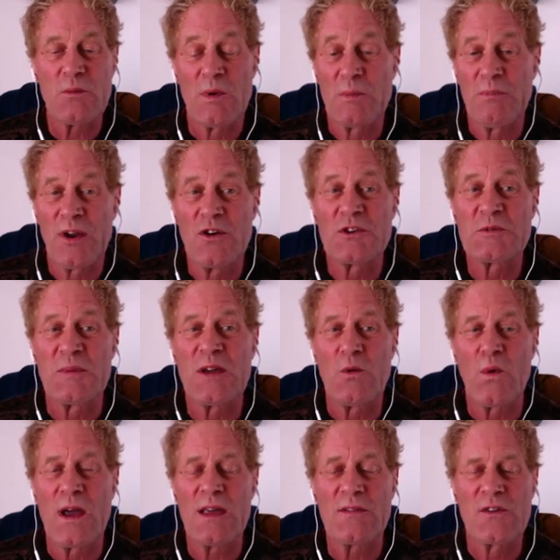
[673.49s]
What blows me
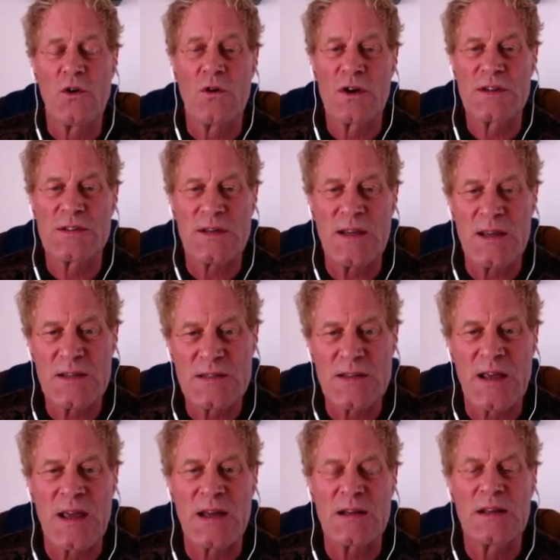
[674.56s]
away, of course, is
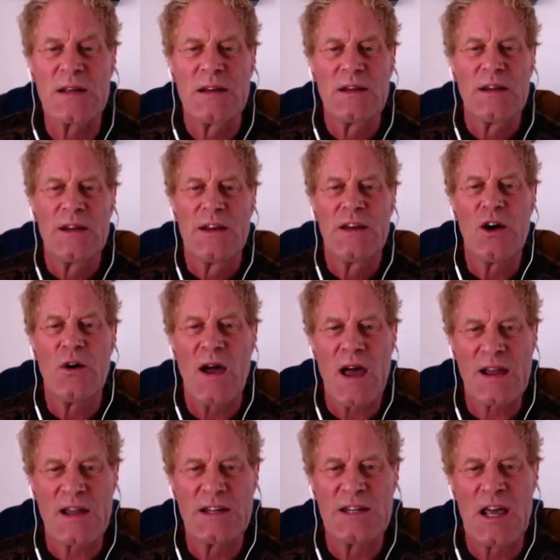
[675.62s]
that no
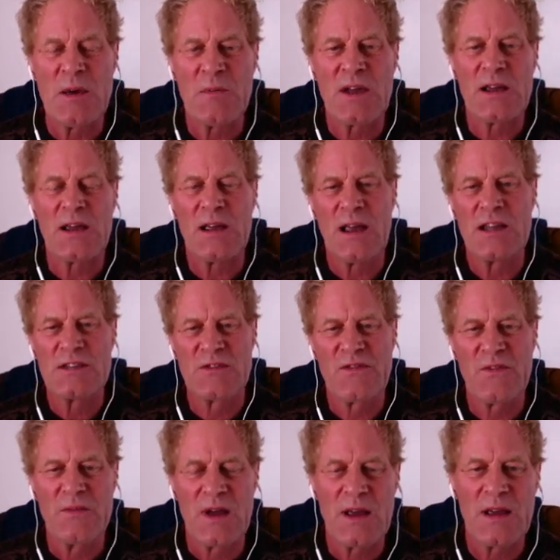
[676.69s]
academic
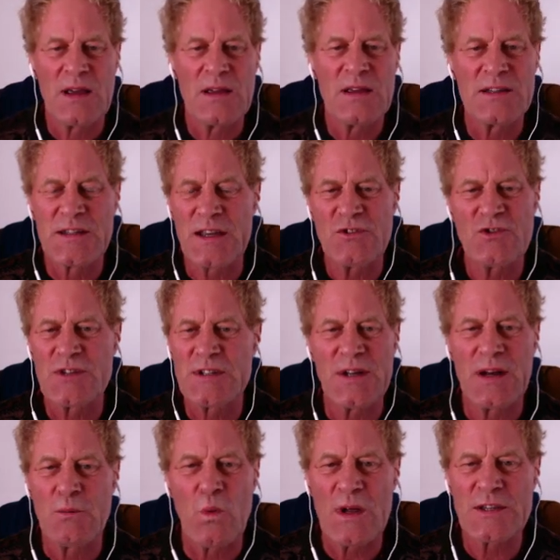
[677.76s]
is
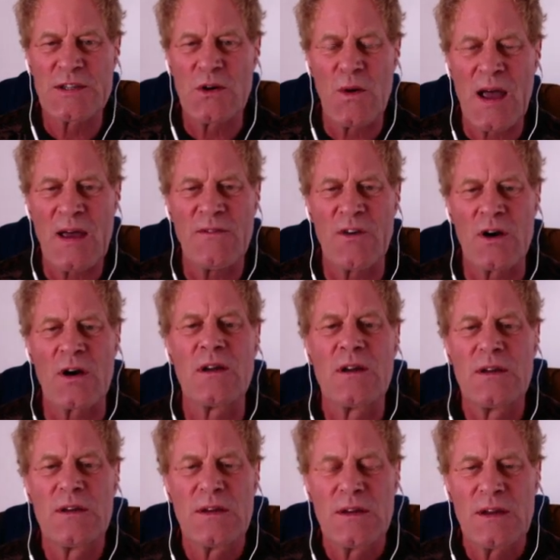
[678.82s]
interested whatsoever
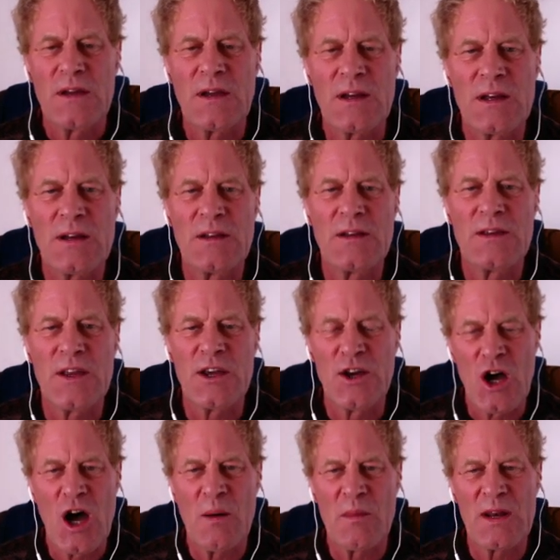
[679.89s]
in the
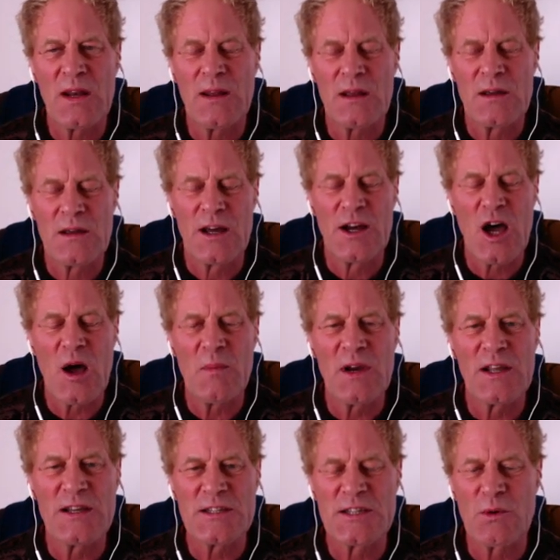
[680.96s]

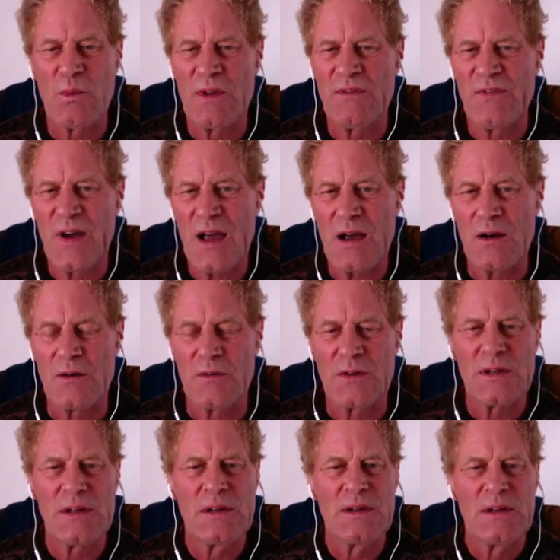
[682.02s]
anomalies that we found.
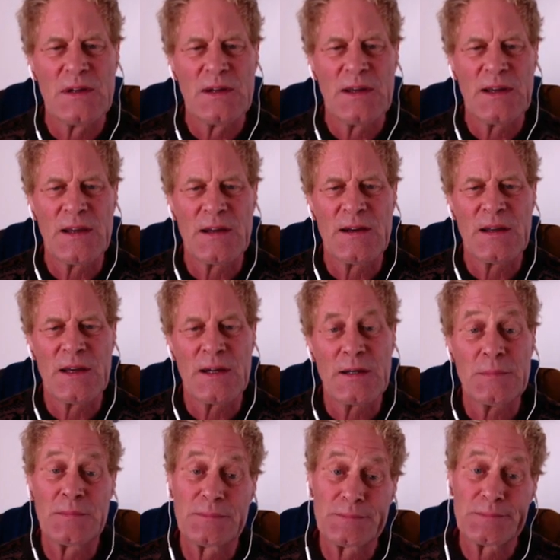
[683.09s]
And
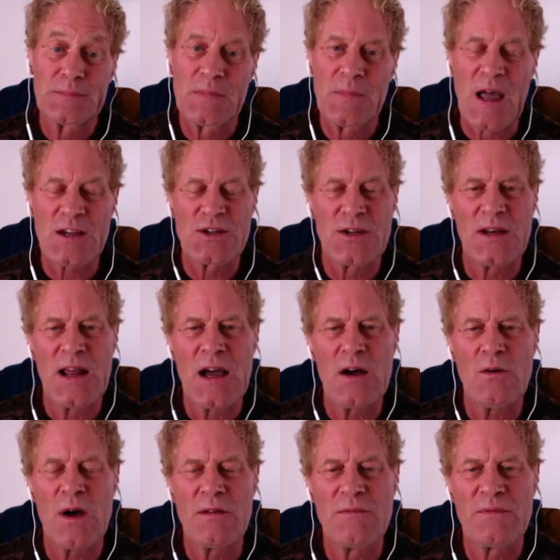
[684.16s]
actually
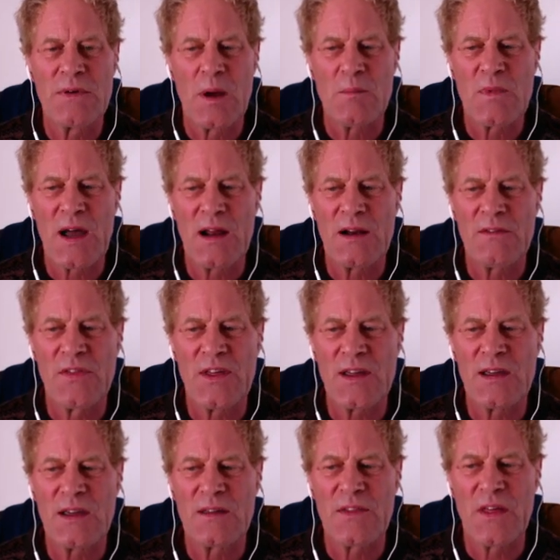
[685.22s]
now I'm kind of
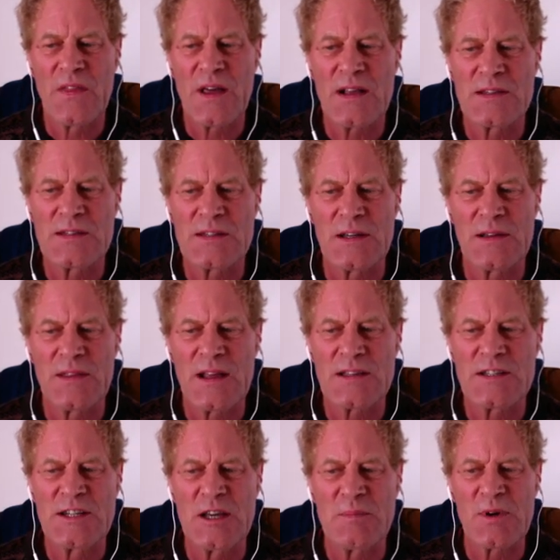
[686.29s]
thinking that
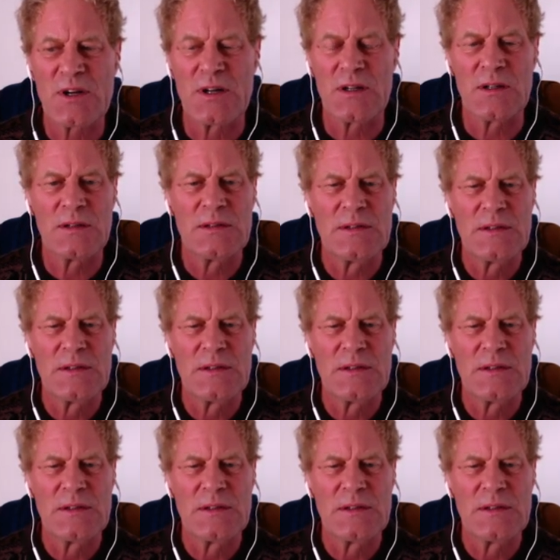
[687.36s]
that's typical.